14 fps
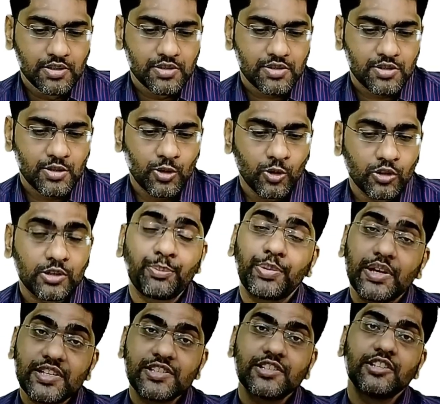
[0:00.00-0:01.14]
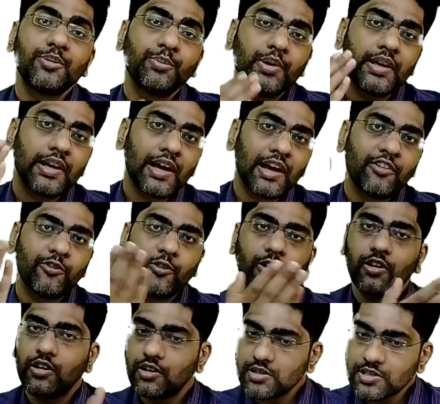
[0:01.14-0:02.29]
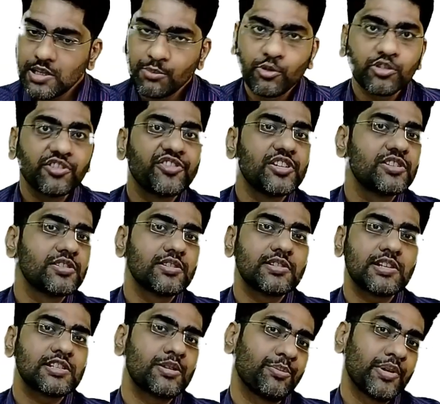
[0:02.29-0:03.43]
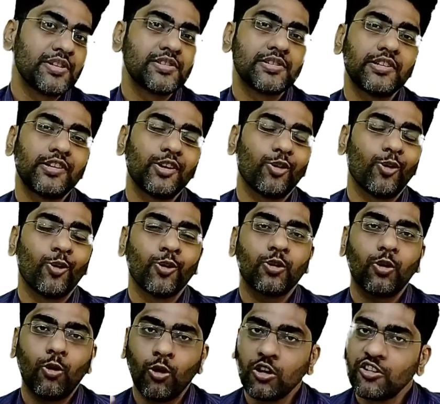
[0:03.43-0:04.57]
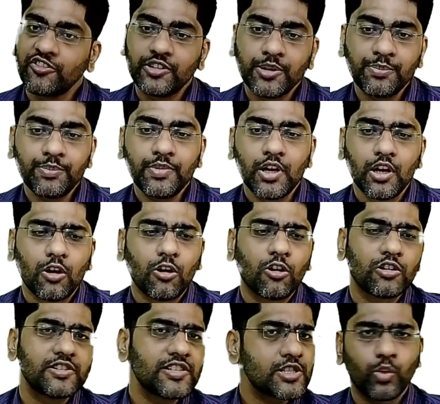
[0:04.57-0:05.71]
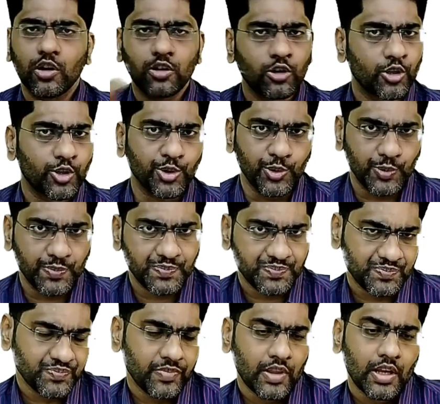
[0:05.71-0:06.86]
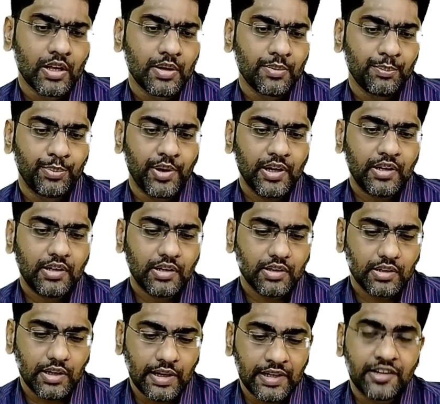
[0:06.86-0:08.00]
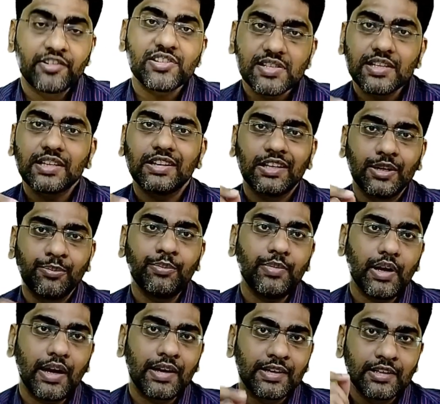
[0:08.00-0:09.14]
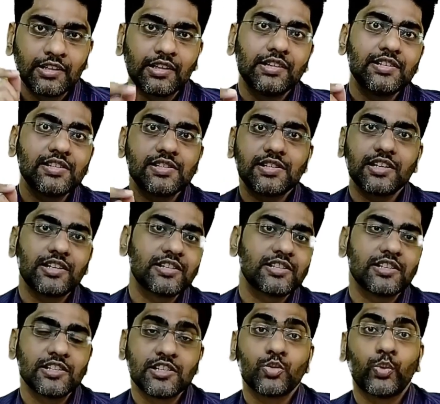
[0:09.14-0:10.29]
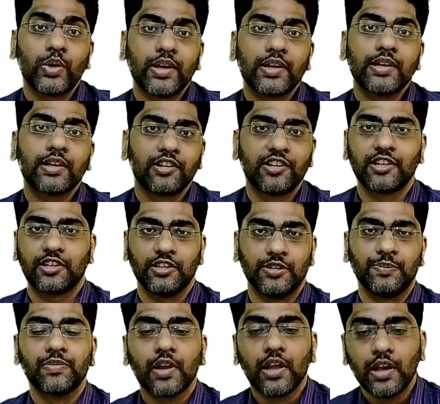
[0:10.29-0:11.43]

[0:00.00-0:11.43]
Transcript: So the patient may have some of the features as I mentioned, or all of them, or just one or two. But addressing them at an early stage is very critical.